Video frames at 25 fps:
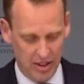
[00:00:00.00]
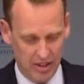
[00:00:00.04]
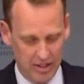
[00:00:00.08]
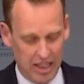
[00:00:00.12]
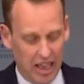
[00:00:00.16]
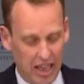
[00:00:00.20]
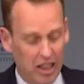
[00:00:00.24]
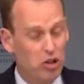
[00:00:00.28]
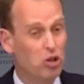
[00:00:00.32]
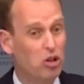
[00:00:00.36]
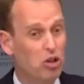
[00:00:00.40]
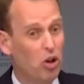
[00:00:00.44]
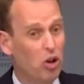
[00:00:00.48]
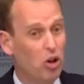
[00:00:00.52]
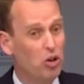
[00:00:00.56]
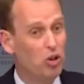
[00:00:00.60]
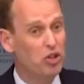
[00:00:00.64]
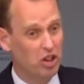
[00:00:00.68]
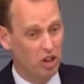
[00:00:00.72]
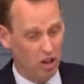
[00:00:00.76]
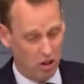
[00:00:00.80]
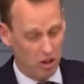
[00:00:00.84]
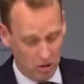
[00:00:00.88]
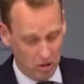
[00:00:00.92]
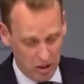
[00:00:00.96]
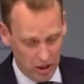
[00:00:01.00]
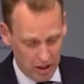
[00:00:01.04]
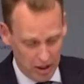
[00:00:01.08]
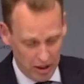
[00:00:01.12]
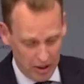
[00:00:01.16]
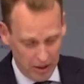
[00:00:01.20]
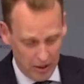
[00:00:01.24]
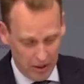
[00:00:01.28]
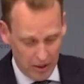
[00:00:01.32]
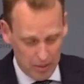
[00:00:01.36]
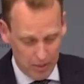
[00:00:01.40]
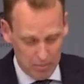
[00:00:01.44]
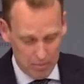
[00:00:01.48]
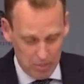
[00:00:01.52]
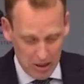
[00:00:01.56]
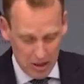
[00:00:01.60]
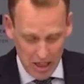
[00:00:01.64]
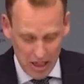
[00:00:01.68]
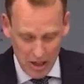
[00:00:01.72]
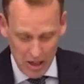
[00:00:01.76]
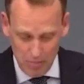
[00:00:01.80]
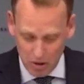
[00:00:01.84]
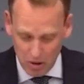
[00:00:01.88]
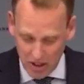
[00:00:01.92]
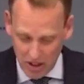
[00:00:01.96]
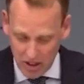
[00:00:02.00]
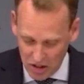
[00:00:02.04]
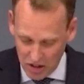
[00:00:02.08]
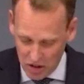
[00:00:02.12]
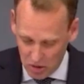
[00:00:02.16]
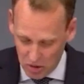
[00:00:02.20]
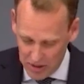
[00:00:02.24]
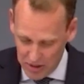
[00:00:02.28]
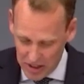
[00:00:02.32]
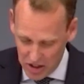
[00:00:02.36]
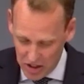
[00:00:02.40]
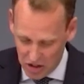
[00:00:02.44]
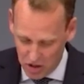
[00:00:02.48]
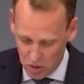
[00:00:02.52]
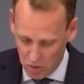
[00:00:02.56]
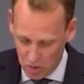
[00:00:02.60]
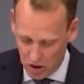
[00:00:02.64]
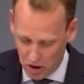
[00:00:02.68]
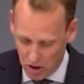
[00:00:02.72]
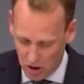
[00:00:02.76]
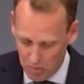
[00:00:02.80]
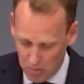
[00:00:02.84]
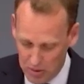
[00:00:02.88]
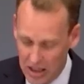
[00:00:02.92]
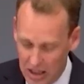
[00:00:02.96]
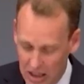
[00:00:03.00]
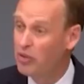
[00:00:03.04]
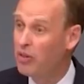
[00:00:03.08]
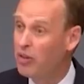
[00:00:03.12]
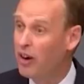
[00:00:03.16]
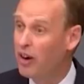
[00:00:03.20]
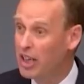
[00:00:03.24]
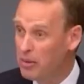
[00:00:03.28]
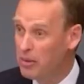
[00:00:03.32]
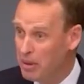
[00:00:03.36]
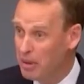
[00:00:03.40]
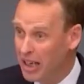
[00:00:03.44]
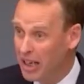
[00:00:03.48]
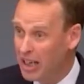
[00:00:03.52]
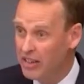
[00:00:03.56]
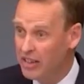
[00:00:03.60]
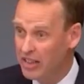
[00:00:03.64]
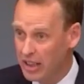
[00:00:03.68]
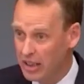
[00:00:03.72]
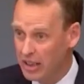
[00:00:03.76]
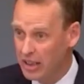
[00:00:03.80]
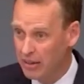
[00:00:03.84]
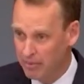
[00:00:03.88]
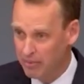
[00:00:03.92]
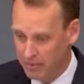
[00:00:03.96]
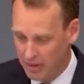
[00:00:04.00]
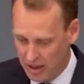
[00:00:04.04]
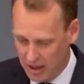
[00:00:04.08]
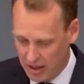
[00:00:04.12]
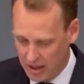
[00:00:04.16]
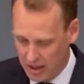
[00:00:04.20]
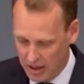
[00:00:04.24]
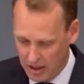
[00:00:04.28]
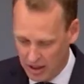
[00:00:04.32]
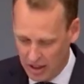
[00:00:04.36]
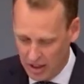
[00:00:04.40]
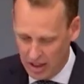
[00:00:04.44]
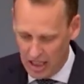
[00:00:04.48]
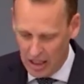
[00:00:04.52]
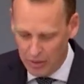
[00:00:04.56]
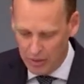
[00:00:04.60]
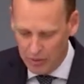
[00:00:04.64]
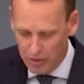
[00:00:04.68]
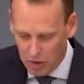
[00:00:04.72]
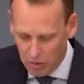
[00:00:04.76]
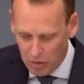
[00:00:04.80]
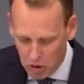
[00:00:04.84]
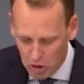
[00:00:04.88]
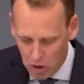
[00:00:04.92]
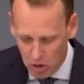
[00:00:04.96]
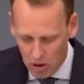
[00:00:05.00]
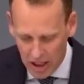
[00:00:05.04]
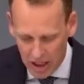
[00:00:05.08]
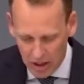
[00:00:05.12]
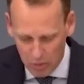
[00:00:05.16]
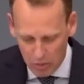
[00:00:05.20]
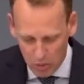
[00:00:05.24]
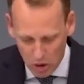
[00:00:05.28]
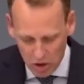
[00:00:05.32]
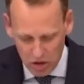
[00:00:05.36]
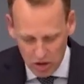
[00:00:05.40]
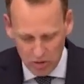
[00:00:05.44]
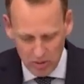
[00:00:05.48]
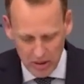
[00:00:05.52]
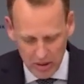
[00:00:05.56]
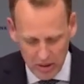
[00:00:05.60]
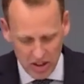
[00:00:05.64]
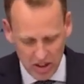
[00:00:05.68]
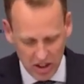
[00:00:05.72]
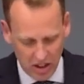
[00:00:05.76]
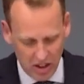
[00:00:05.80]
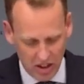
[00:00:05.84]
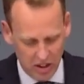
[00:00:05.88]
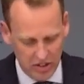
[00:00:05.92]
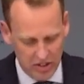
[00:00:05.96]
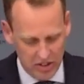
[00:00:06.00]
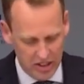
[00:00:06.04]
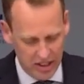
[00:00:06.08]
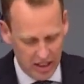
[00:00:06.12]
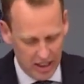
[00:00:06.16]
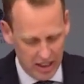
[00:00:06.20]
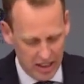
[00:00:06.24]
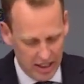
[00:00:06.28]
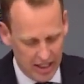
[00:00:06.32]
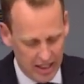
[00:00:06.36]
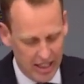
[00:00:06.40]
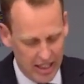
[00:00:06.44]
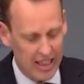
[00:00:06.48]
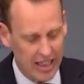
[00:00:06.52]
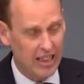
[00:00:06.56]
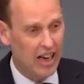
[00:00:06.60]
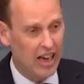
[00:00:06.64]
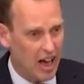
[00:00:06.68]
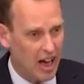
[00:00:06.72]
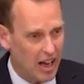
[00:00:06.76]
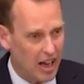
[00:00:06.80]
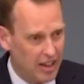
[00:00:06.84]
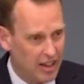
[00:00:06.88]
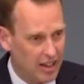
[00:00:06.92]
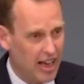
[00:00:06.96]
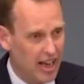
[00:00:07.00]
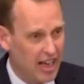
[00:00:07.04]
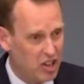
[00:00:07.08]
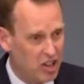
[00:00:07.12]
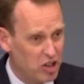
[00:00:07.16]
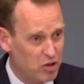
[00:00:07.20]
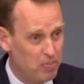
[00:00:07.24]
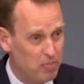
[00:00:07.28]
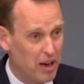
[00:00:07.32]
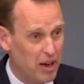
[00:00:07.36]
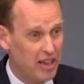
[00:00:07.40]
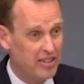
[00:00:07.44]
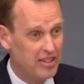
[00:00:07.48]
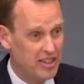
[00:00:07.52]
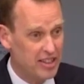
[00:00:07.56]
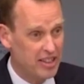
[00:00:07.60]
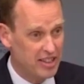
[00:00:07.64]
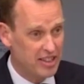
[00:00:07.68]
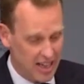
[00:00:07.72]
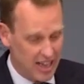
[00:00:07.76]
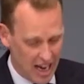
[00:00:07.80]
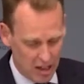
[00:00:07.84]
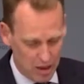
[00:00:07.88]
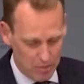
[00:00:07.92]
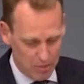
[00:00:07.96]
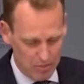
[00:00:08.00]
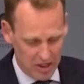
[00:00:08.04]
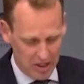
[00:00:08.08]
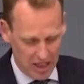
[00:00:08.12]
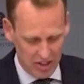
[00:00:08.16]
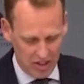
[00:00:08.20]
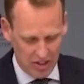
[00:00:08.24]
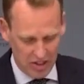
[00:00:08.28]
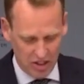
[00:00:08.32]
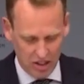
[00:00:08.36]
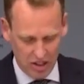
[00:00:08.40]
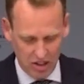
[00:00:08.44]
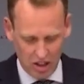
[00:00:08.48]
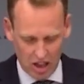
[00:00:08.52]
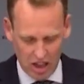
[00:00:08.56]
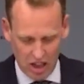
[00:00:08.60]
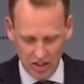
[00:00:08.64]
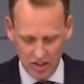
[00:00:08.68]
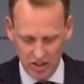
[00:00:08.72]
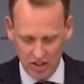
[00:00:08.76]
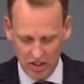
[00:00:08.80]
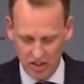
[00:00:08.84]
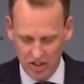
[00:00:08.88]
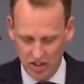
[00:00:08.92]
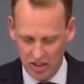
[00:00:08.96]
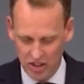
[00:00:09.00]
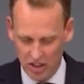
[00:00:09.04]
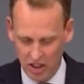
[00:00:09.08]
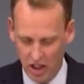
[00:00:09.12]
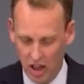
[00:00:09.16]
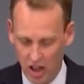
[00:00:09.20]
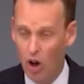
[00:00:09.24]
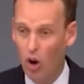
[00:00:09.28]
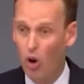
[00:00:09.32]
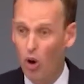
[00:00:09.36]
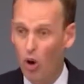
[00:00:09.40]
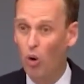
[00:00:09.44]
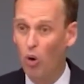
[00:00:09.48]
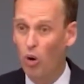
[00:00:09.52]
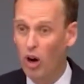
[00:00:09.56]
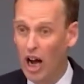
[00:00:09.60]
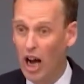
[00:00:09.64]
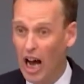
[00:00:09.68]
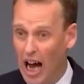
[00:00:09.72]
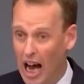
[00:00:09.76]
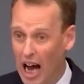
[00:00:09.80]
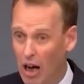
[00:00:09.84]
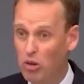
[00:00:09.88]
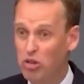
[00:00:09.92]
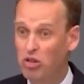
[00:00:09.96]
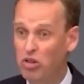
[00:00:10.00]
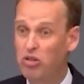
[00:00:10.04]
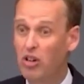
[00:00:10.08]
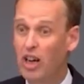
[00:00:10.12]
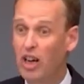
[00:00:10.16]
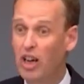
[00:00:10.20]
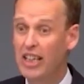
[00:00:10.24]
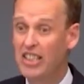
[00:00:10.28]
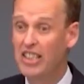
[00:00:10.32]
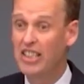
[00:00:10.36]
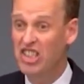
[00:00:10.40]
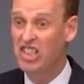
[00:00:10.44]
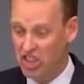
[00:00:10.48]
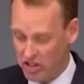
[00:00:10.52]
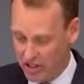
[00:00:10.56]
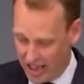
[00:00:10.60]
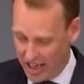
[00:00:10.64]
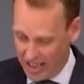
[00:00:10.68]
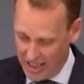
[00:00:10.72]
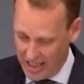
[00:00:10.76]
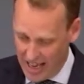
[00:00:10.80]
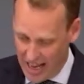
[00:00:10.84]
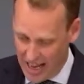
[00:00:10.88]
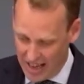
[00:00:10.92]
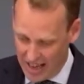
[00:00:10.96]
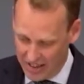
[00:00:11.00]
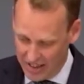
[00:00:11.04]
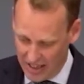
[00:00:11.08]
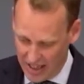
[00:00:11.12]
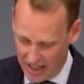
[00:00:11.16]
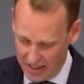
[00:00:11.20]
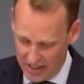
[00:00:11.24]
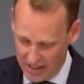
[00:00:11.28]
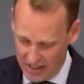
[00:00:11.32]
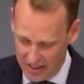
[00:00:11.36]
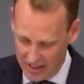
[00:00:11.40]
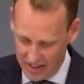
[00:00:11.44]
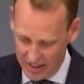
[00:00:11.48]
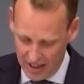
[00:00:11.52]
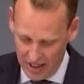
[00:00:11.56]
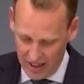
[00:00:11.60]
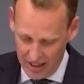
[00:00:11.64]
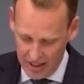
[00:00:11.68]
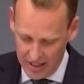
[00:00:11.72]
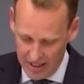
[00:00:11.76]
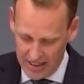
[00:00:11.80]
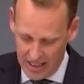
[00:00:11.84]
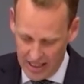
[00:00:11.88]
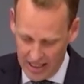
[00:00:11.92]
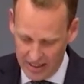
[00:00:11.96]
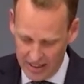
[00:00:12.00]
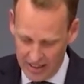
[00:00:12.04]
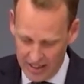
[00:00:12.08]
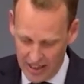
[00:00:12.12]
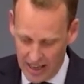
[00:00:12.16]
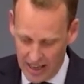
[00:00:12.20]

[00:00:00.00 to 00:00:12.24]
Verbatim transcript: There could also be potential risk to a company's viability if a ruling were to result in unexpected adaptation costs or outright stranded assets that